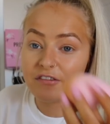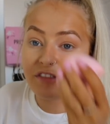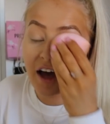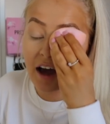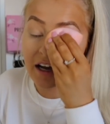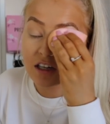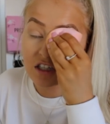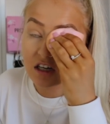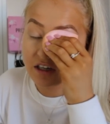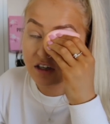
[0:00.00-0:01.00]
if that,
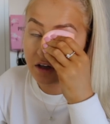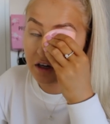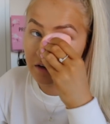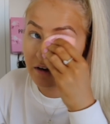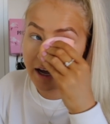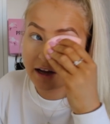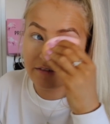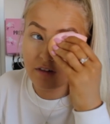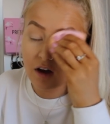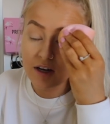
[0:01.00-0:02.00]
actually, you
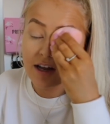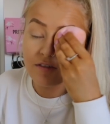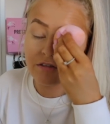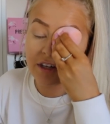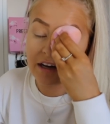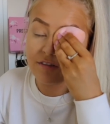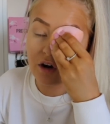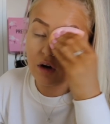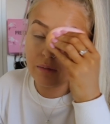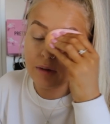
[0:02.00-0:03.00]
know. I never really have
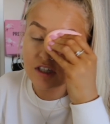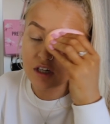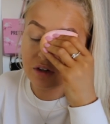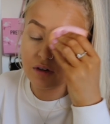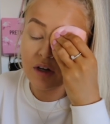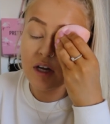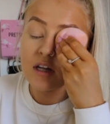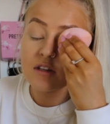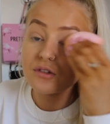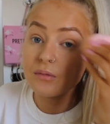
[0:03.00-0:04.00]
Arlo on my channel,
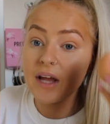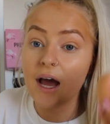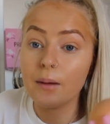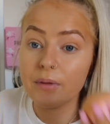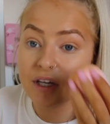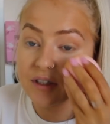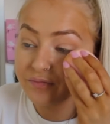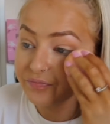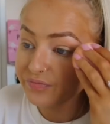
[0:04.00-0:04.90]
it's normally Amy.